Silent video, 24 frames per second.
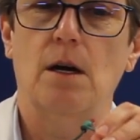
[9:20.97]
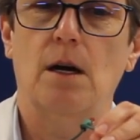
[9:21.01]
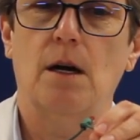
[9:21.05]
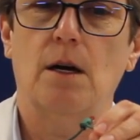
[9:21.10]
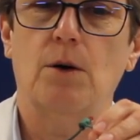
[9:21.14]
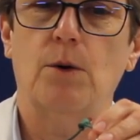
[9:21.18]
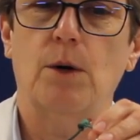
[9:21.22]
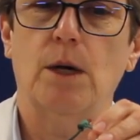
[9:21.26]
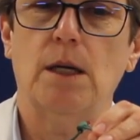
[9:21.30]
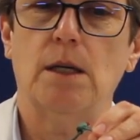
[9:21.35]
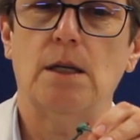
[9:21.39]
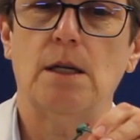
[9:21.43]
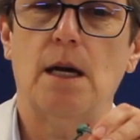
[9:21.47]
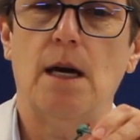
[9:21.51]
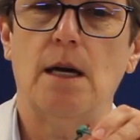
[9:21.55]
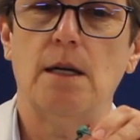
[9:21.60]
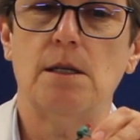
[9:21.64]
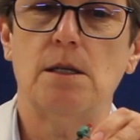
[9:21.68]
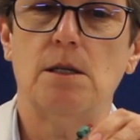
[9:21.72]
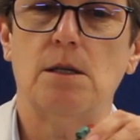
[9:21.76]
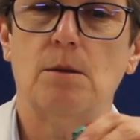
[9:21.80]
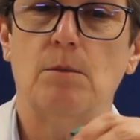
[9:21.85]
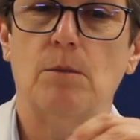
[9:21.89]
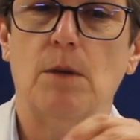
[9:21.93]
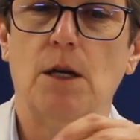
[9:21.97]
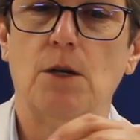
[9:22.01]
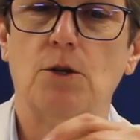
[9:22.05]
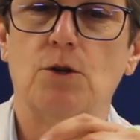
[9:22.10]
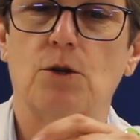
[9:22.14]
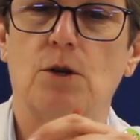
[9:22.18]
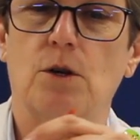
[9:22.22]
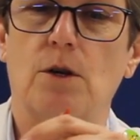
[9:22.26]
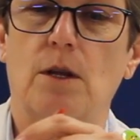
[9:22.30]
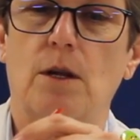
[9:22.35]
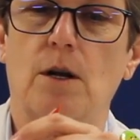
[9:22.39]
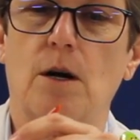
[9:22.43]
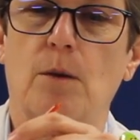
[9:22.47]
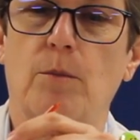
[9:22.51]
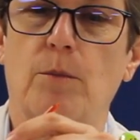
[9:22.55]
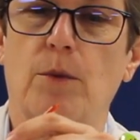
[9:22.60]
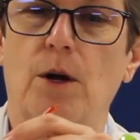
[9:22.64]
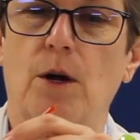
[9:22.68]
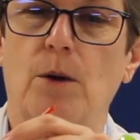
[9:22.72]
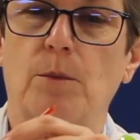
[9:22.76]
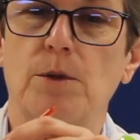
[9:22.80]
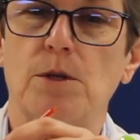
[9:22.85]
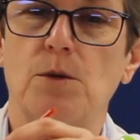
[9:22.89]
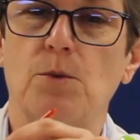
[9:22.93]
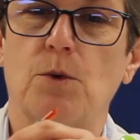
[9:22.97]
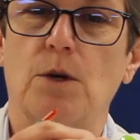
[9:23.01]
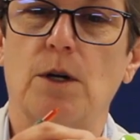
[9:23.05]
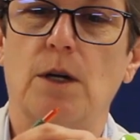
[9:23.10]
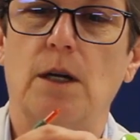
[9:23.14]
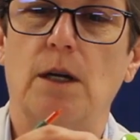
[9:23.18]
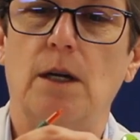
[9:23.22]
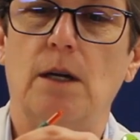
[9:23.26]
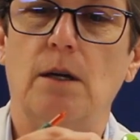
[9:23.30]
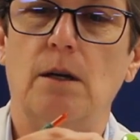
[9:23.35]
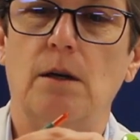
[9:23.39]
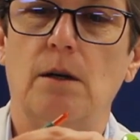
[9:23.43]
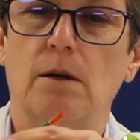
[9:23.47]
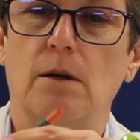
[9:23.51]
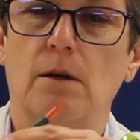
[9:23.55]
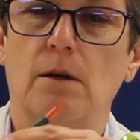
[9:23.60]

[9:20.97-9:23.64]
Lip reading: A quick test to make sure that our bulb is working.